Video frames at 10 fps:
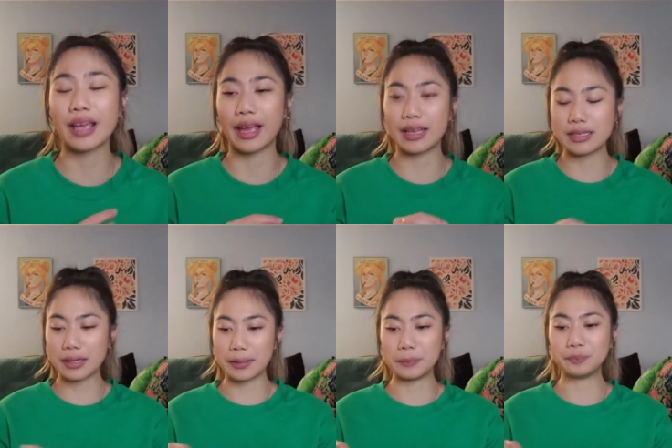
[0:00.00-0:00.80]
And,
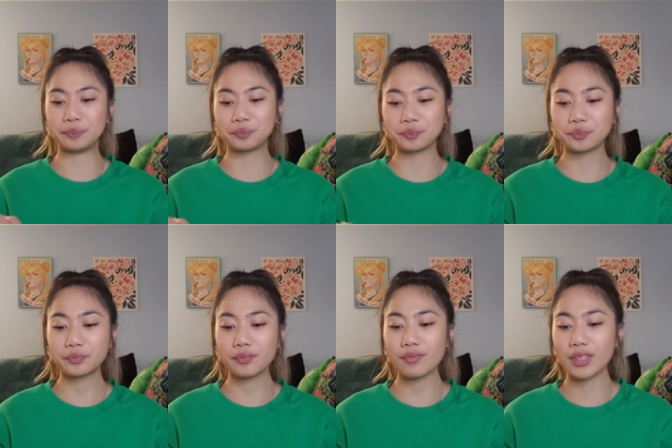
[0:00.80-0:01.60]
um,
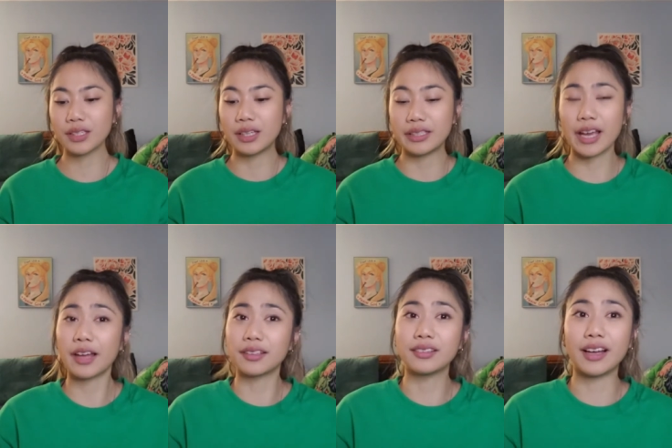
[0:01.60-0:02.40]

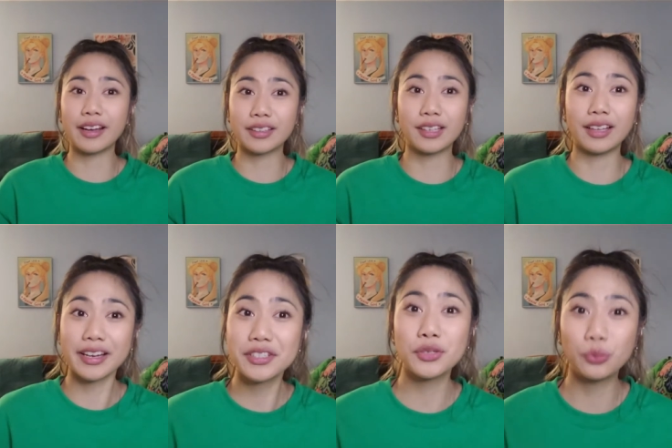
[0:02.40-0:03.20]
yeah, the, li the
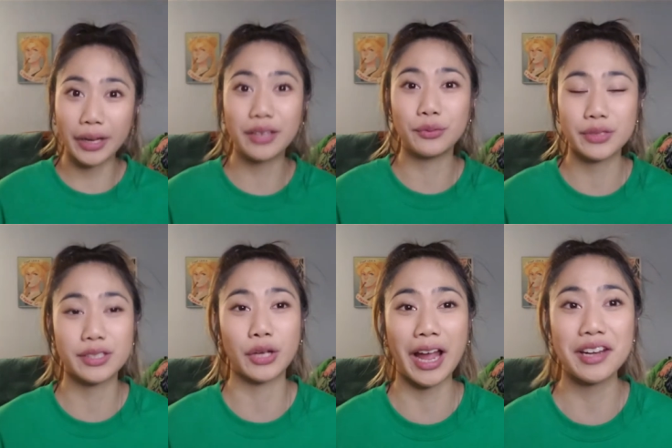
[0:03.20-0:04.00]
line to wait
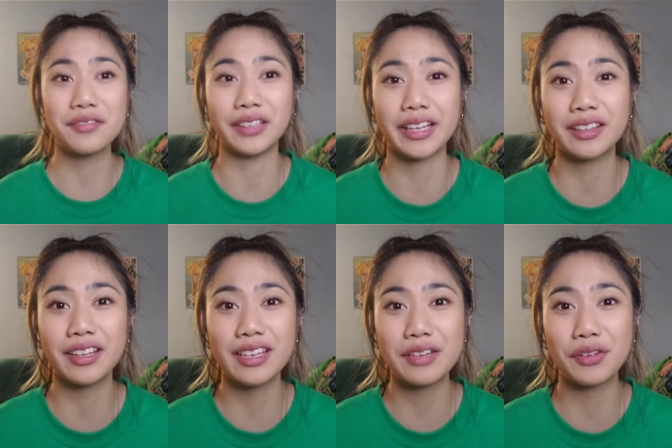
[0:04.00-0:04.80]
was kind of
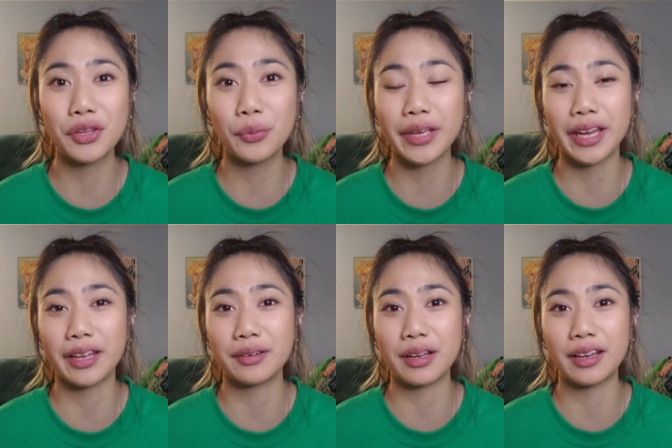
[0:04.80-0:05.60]
lengthy, even though we
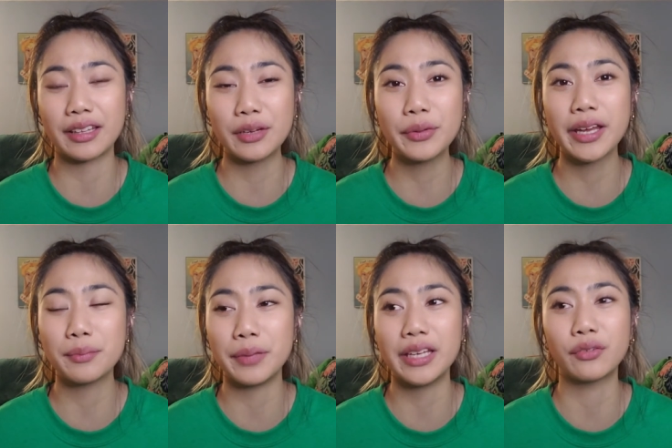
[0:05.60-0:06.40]
had, I think we
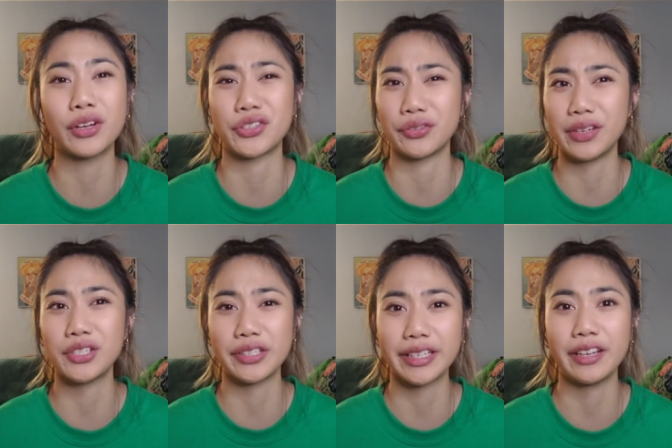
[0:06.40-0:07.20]
had made a
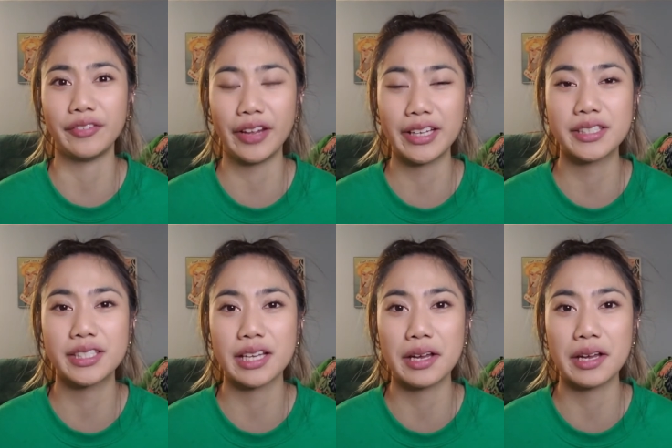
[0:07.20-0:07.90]
reservation in advance.